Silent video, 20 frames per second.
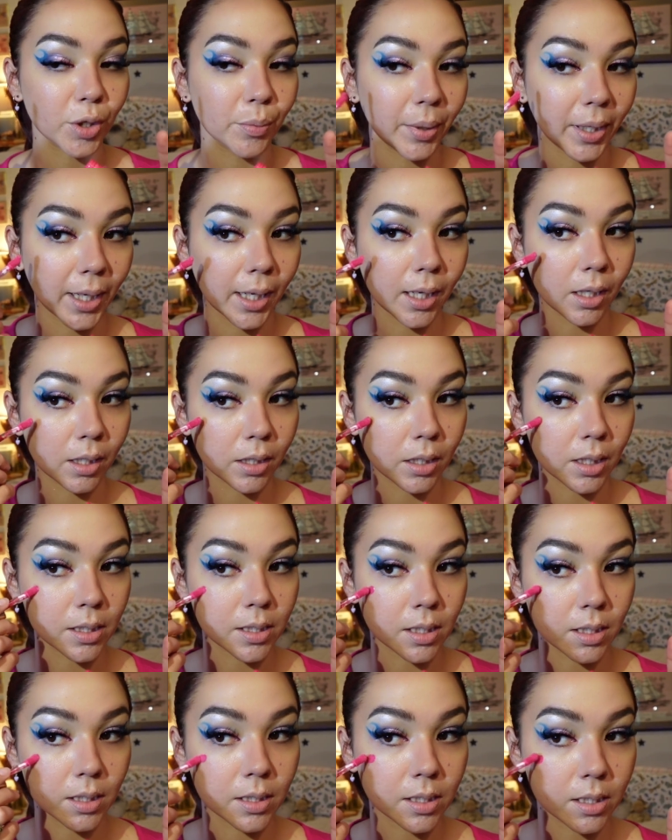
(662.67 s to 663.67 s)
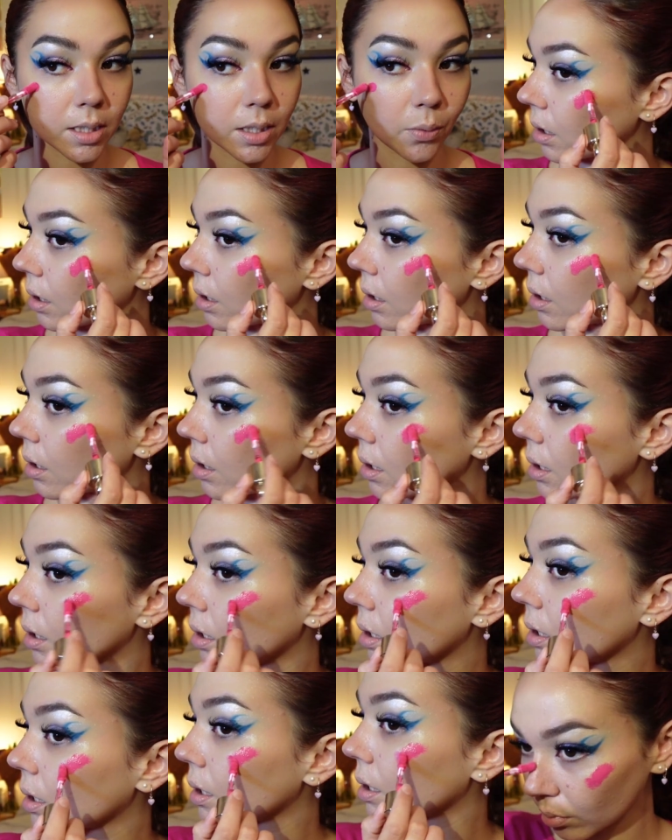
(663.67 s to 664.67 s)
Pink. This is the Rare
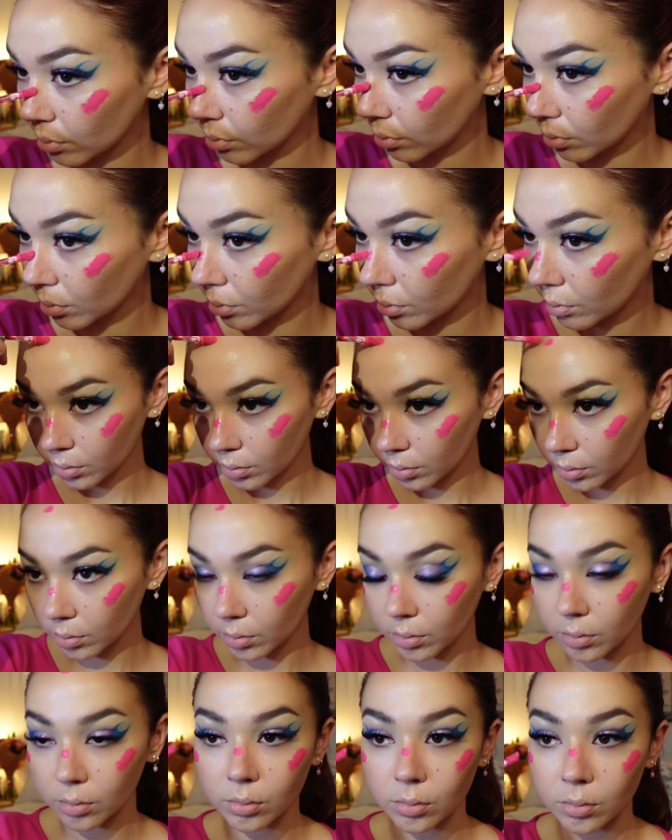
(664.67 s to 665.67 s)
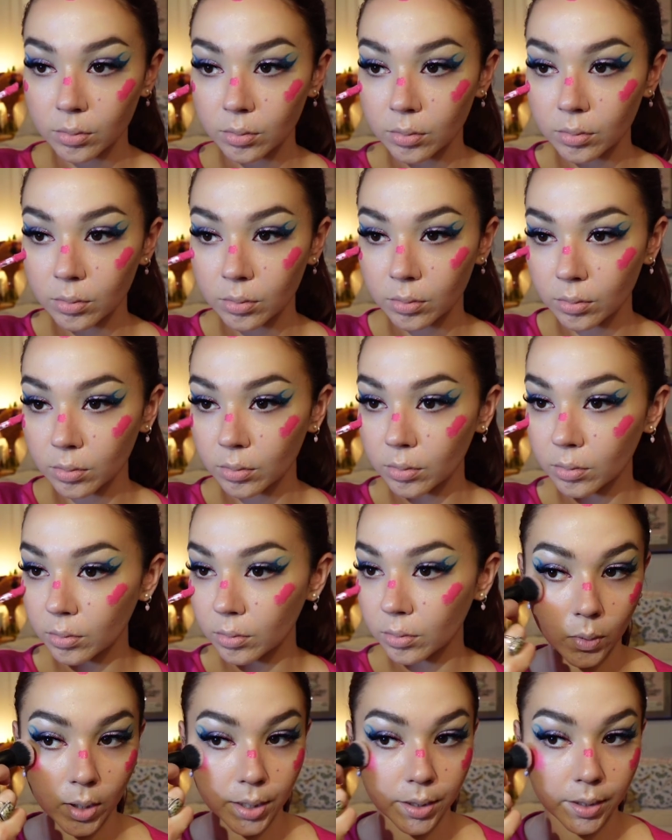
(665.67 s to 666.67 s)
Beauty Lucky shade. I'm gonna
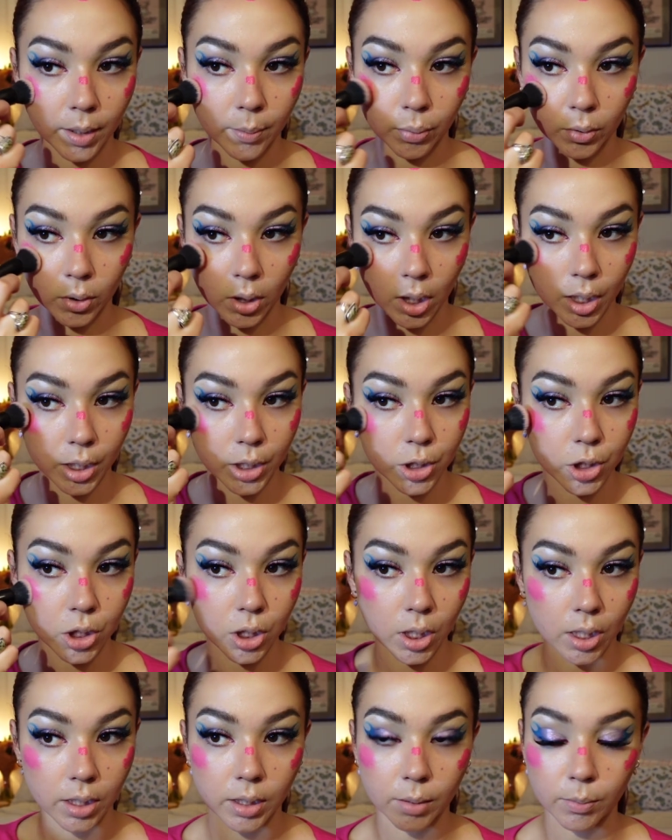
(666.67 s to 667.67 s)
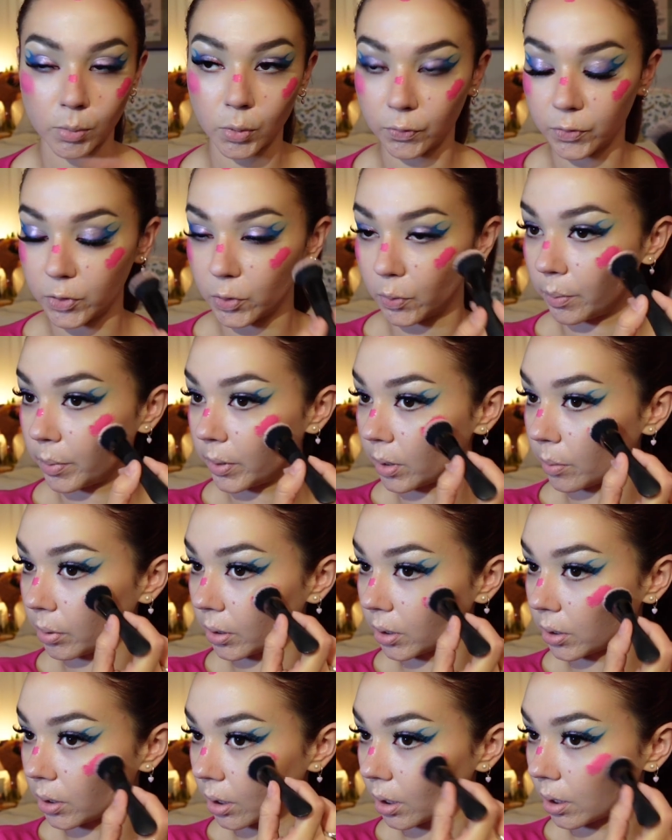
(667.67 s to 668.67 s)
start with a brush and then move to a beauty
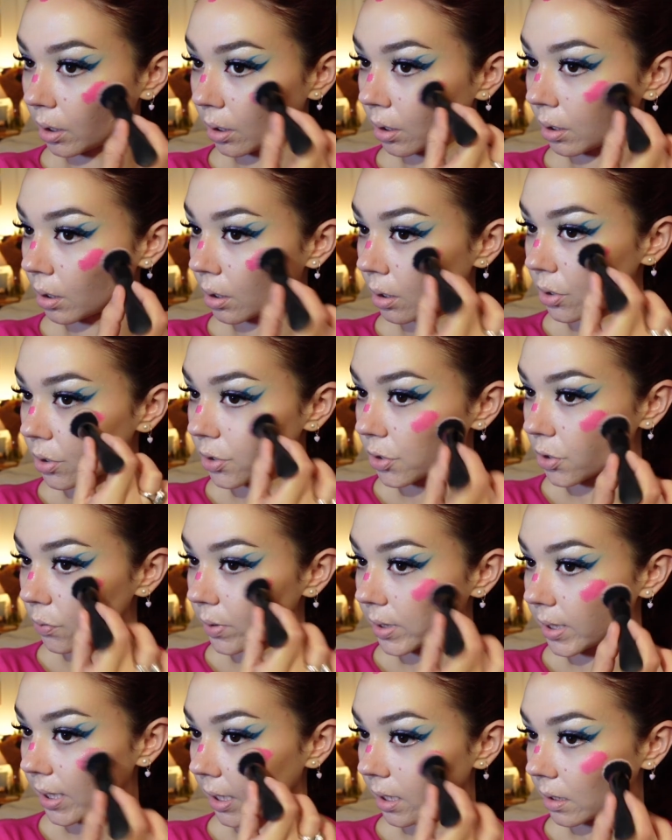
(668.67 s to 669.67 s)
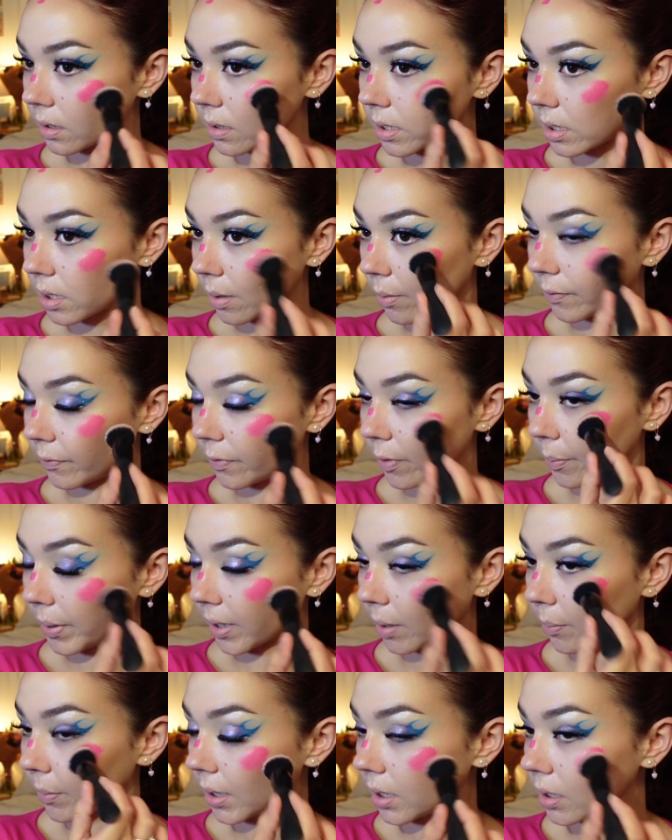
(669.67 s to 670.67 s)
blender just to retain some of the
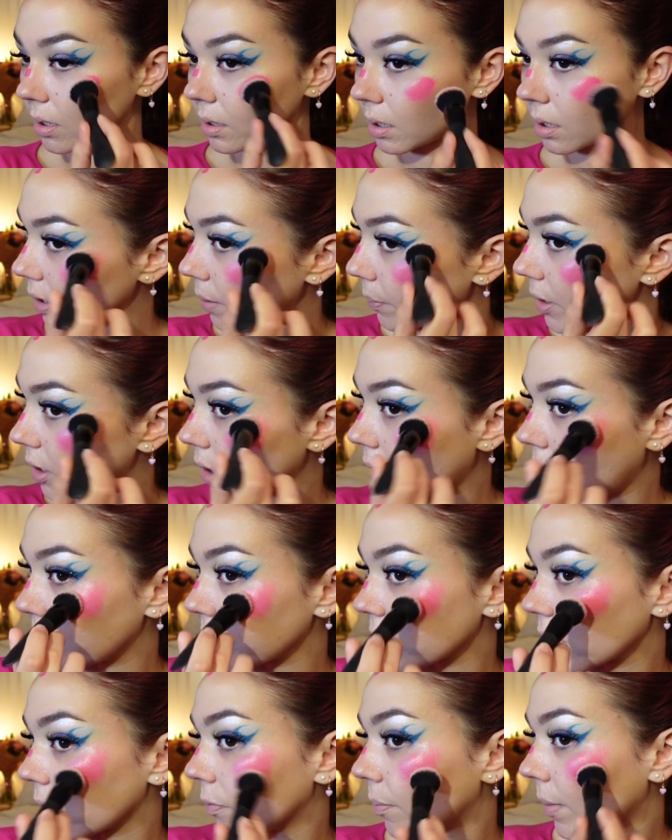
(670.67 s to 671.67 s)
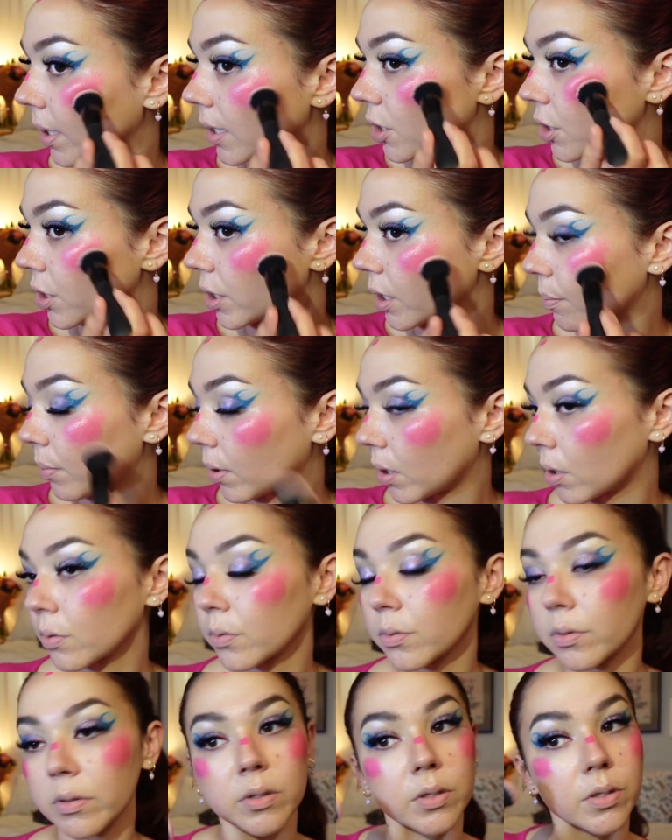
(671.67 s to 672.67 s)
pigment. Tippy tops of my
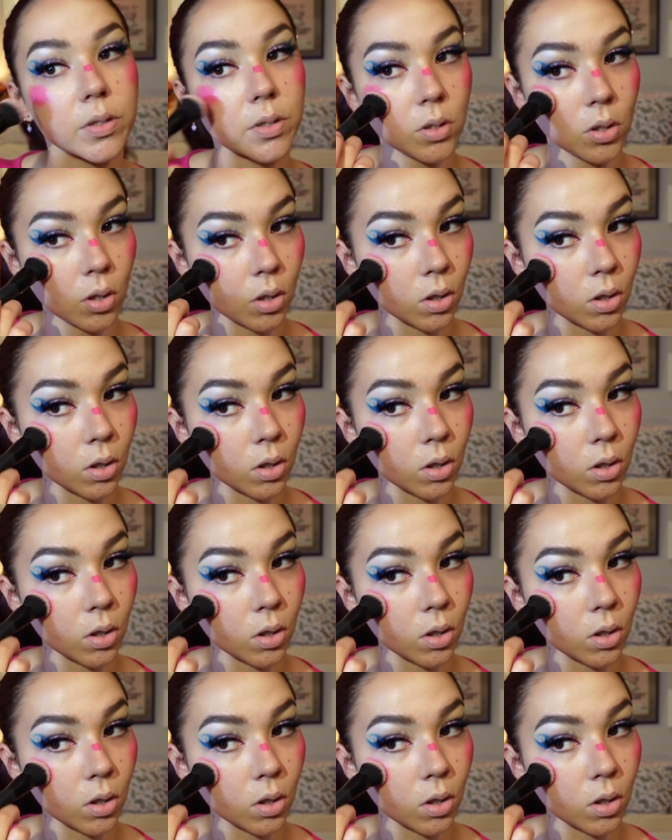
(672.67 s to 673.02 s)
cheekbones.